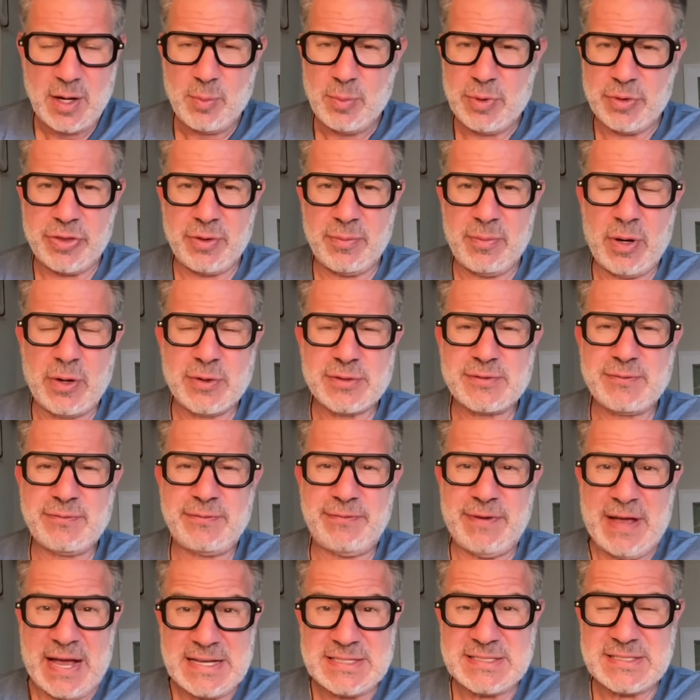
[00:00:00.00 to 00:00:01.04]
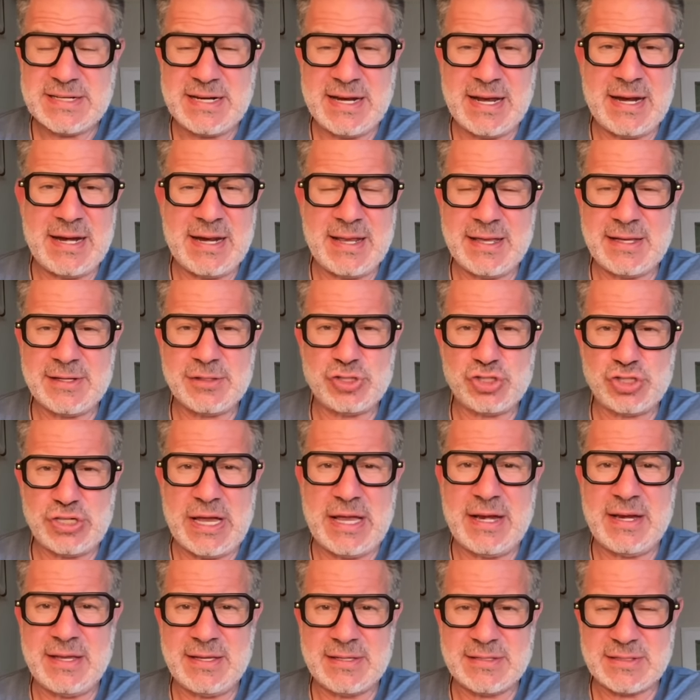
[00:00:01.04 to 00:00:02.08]
But the most fascinating and
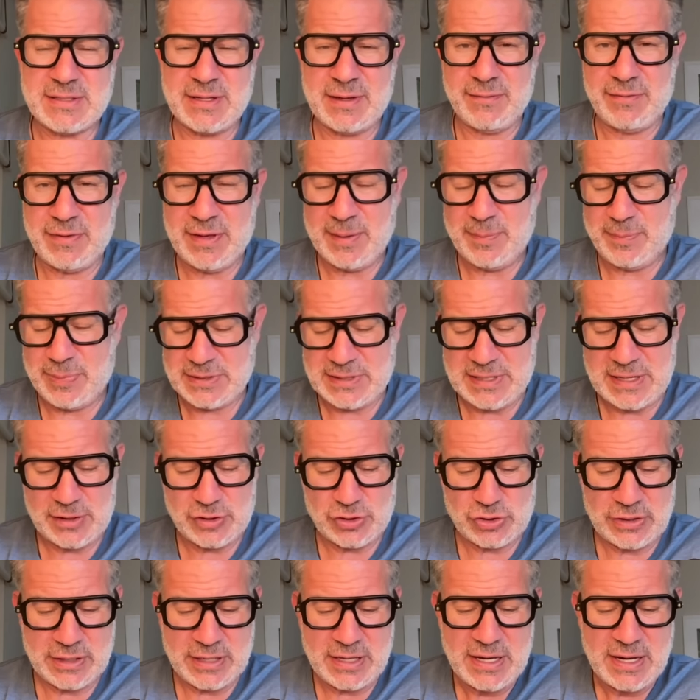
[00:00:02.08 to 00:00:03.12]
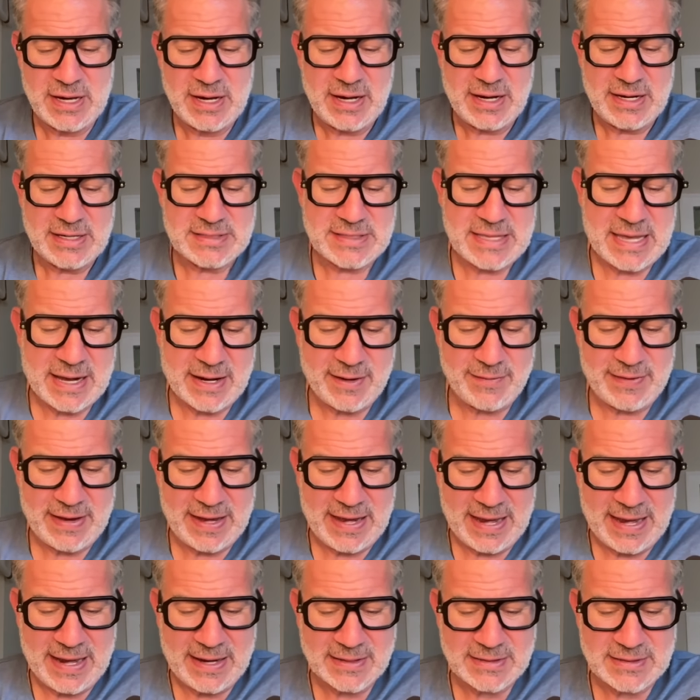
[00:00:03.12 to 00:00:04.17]
shadiest of them, potentially, is that of
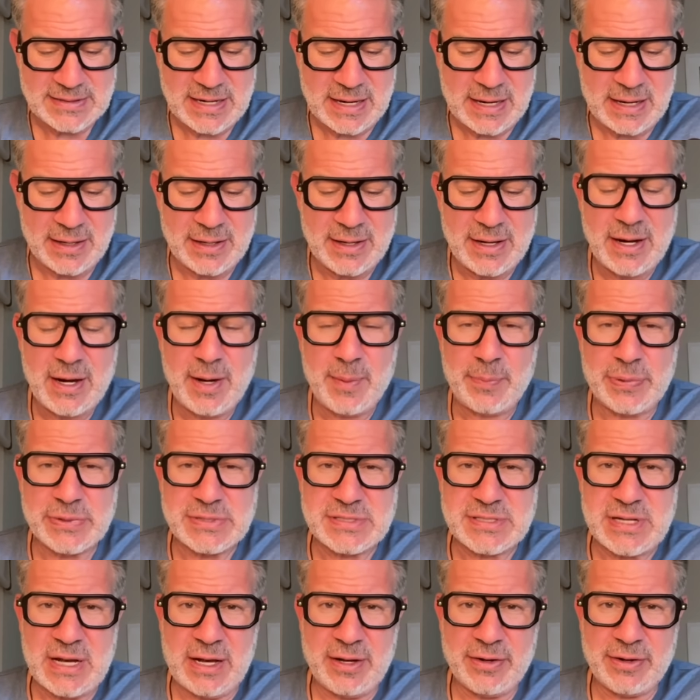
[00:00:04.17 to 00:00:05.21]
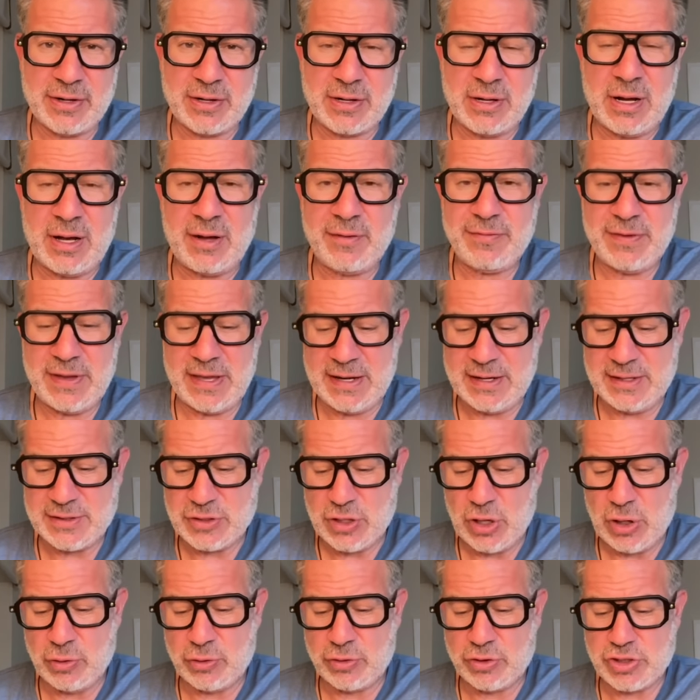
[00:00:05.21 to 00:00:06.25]
Anton Postolnikov and his
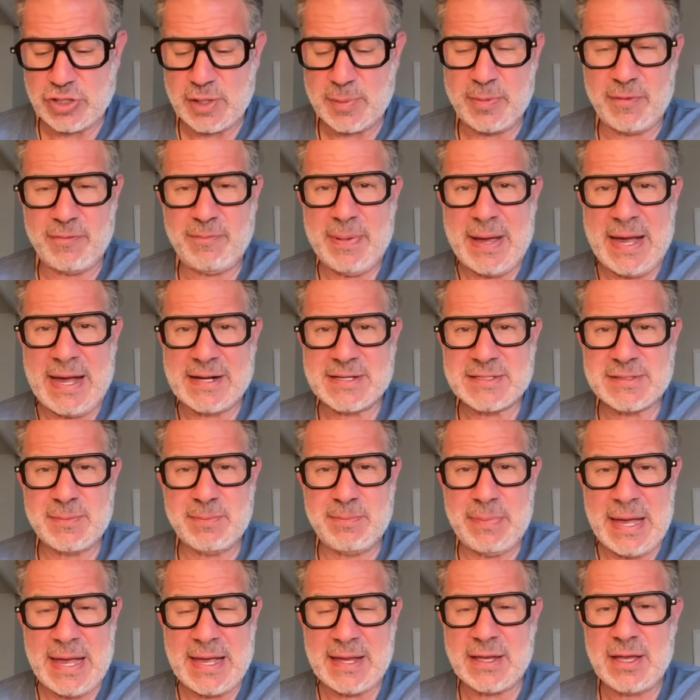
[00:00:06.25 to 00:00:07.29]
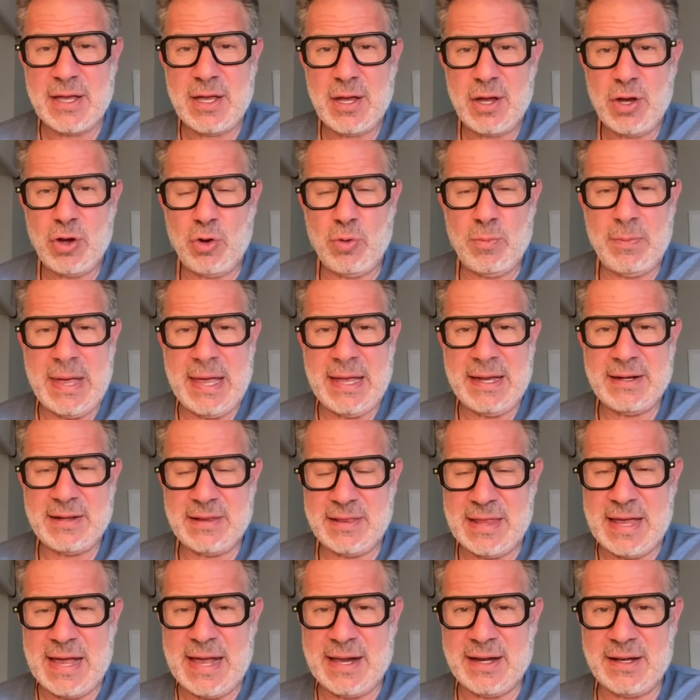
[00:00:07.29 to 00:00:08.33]
ownership of Paxum Bank, who
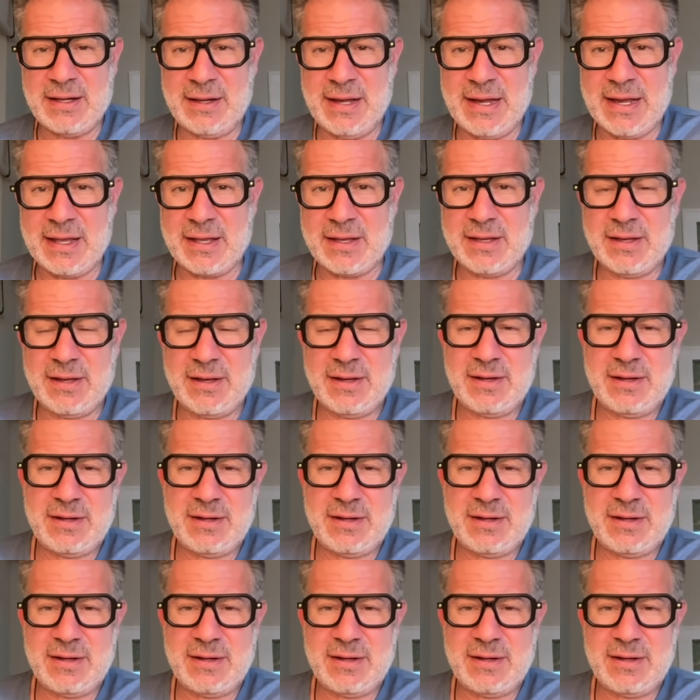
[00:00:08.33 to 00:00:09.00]
made that link.